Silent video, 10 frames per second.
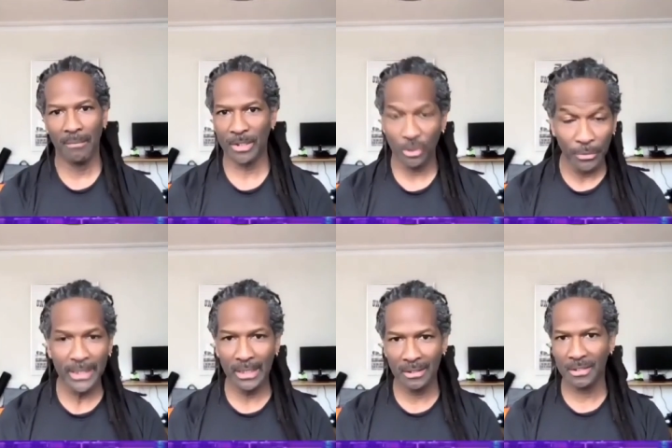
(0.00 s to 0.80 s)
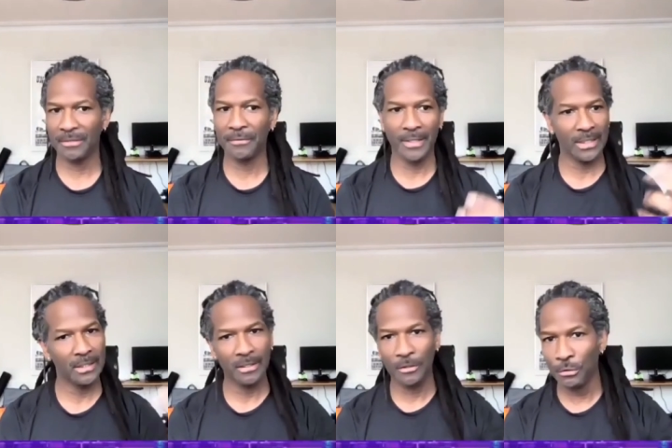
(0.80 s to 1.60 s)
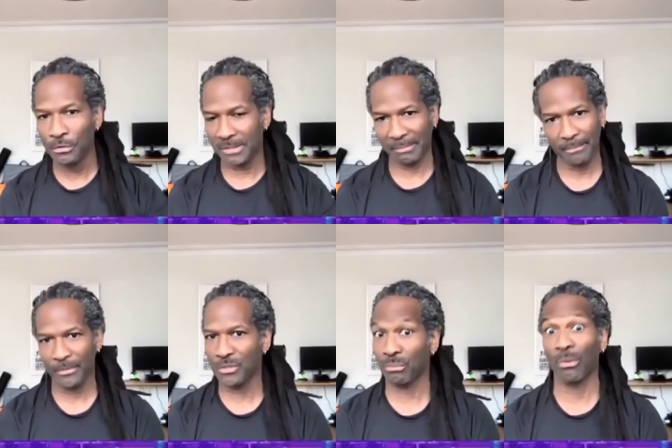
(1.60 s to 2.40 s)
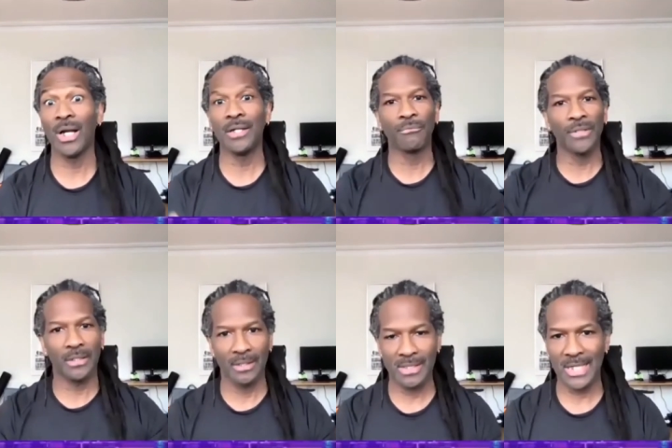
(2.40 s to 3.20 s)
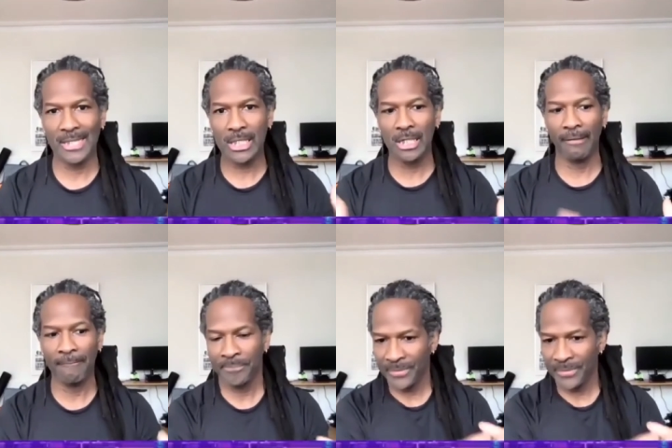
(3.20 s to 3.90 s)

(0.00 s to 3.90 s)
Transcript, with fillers: between the two, and then the newspapers run with this as if